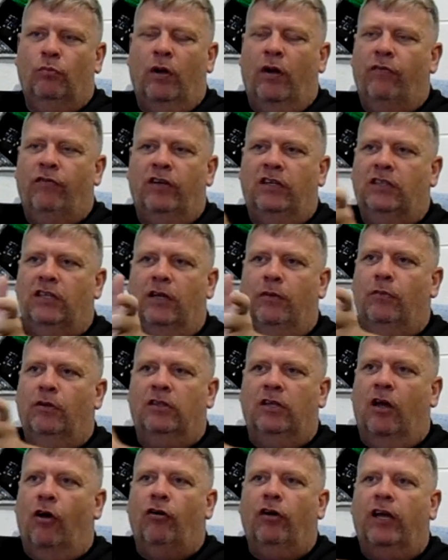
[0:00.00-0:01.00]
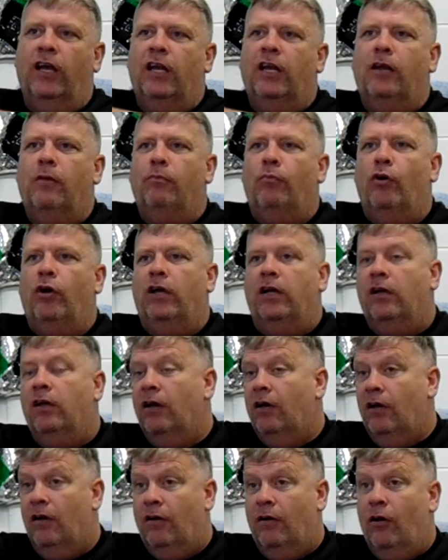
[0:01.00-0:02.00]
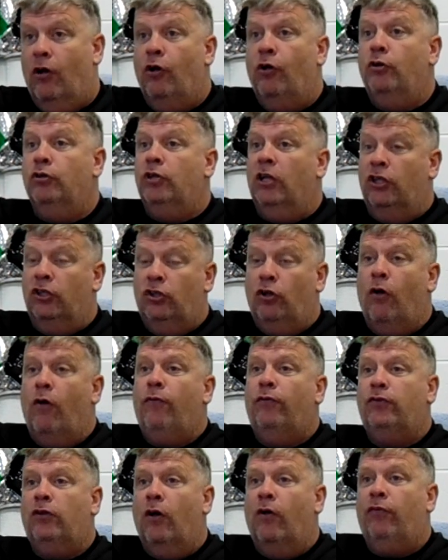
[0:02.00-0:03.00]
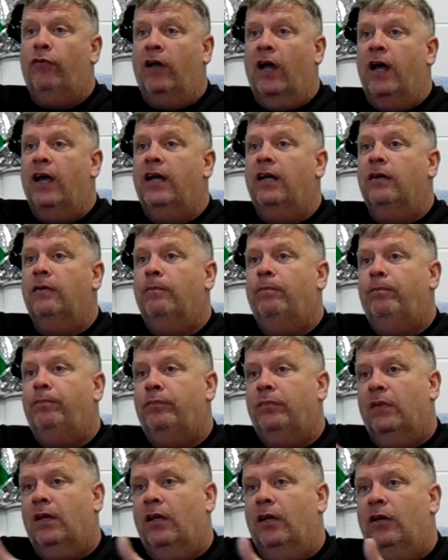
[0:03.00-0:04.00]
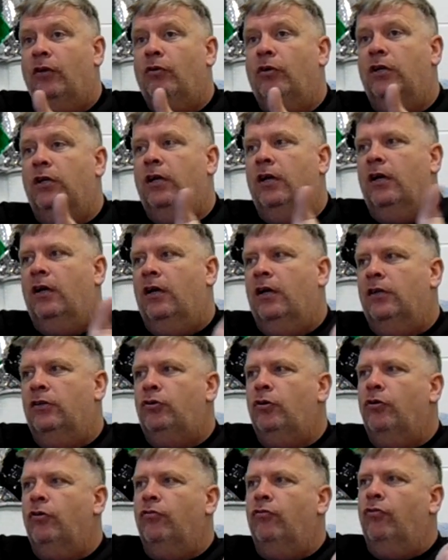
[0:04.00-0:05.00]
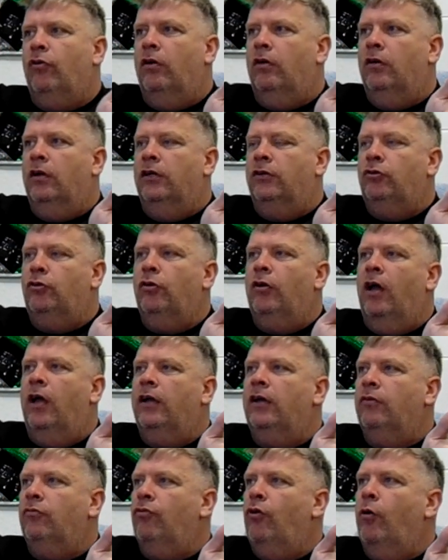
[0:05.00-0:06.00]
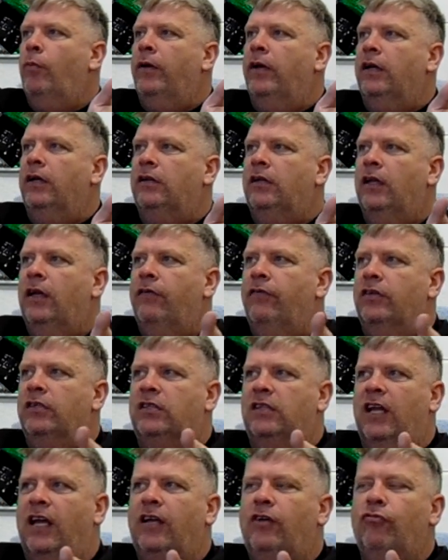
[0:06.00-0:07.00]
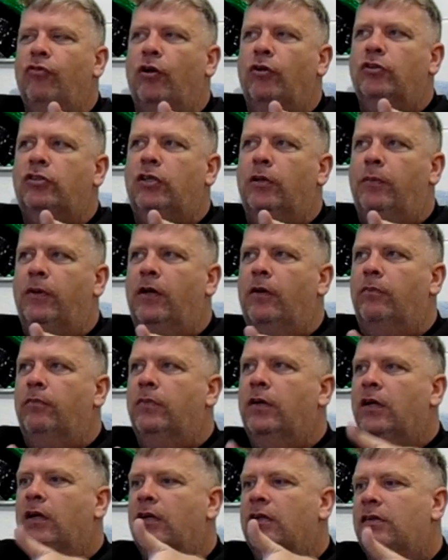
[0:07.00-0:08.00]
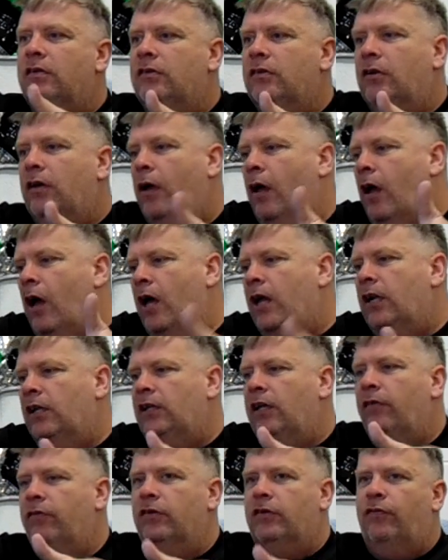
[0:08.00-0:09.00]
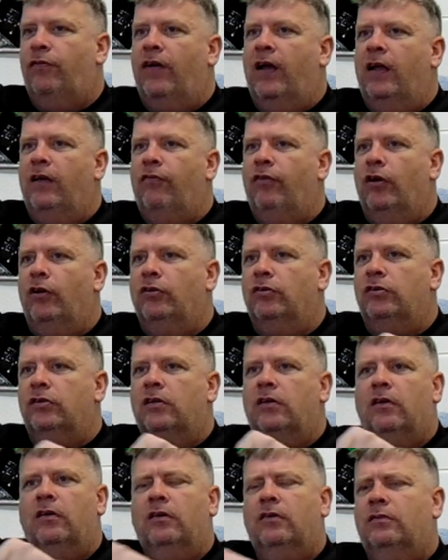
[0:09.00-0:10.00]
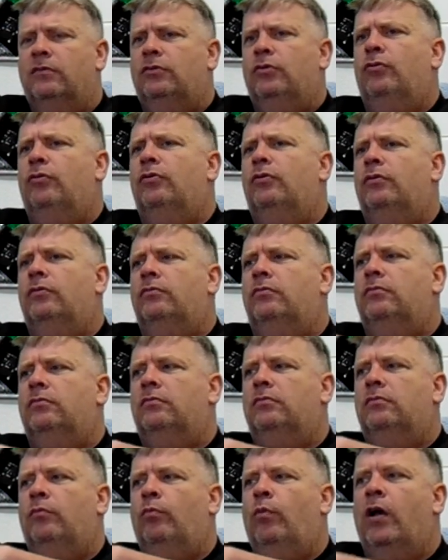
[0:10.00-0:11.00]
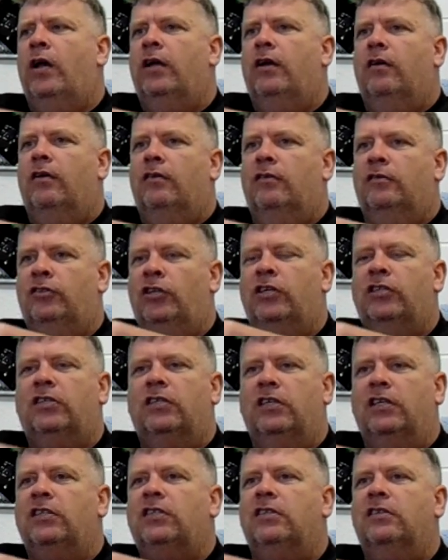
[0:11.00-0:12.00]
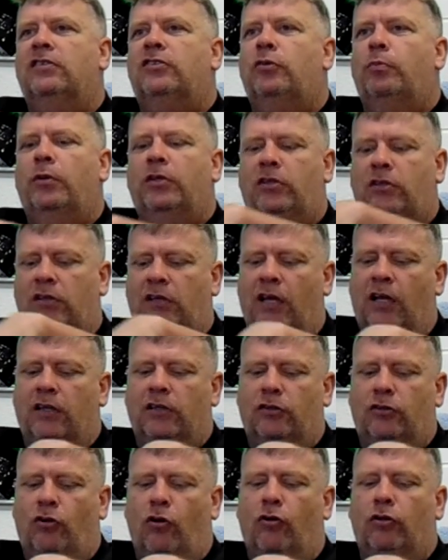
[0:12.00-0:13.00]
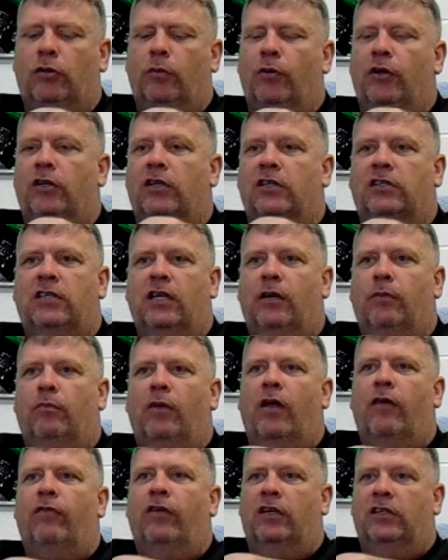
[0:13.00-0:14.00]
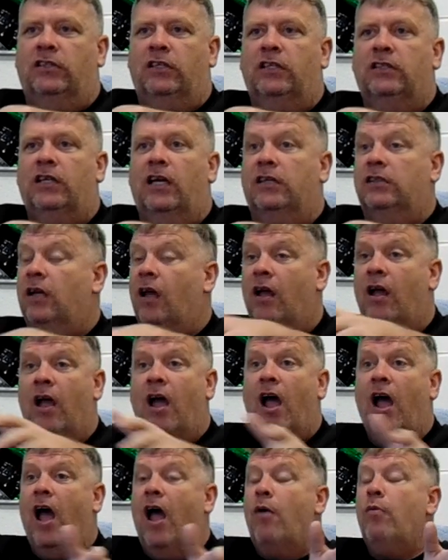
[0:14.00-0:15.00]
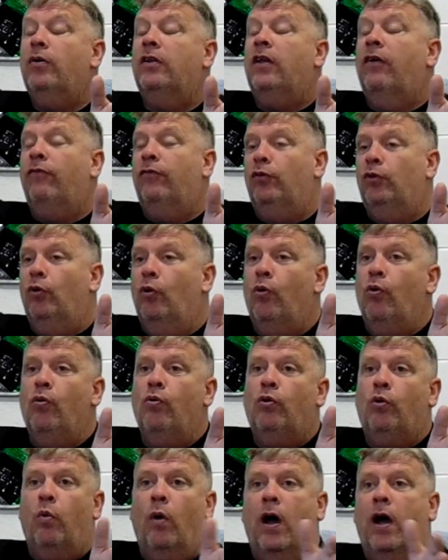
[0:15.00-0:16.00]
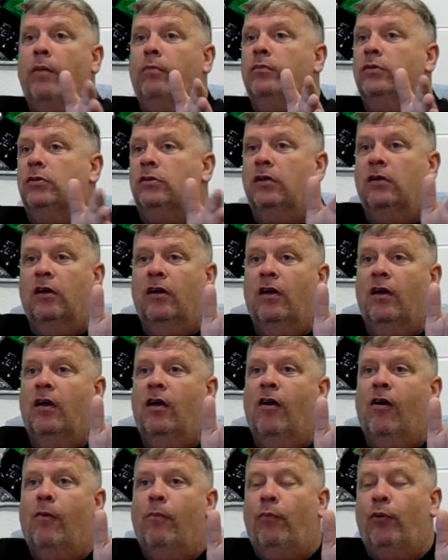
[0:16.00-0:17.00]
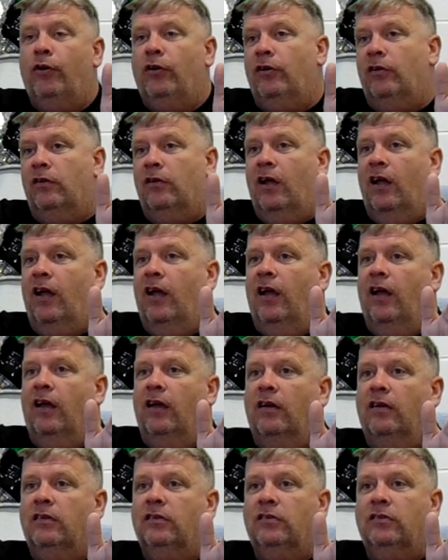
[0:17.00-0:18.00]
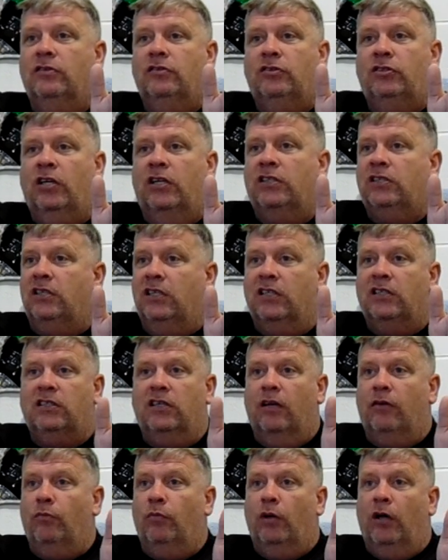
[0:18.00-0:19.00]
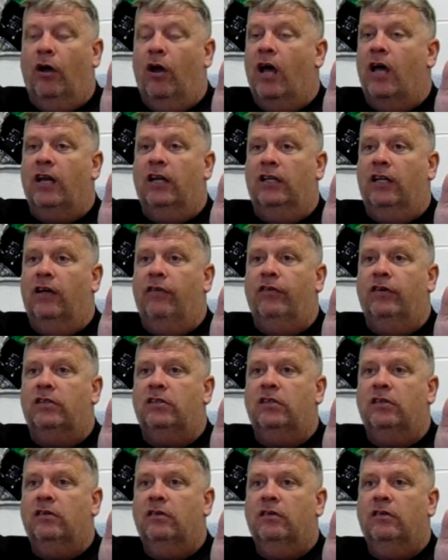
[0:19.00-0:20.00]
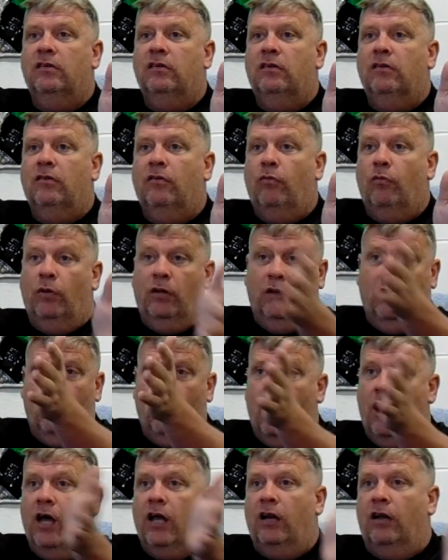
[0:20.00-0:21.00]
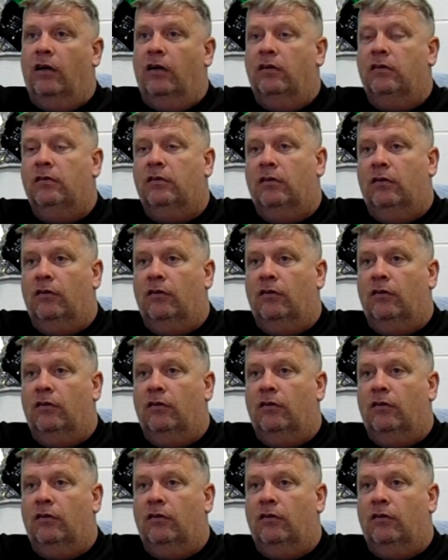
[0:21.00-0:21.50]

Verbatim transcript: whatever his name is, the Hungarian boy, who's a tough, tough guy. Now, it took, it took I think, Robbie Davies nine rounds to beat him, Hara Davies five rounds. So, my Jason Easton should be getting talked about in the same level as these guys. I would have no qualms putting uh, Jason Easton in with Ohara Davies when O'Hara,